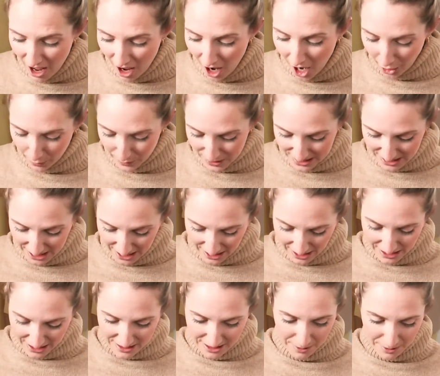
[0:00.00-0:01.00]
I was
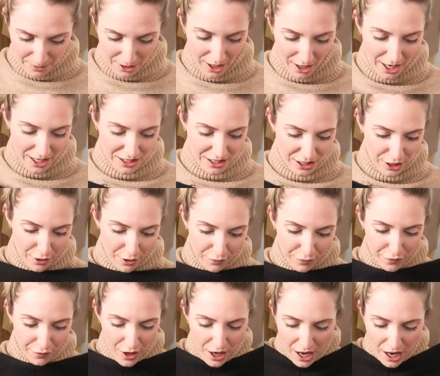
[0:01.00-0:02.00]
thinking some kind
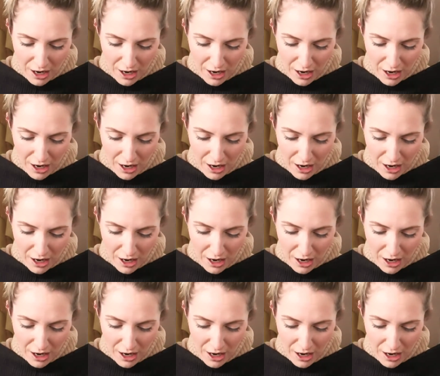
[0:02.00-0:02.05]
of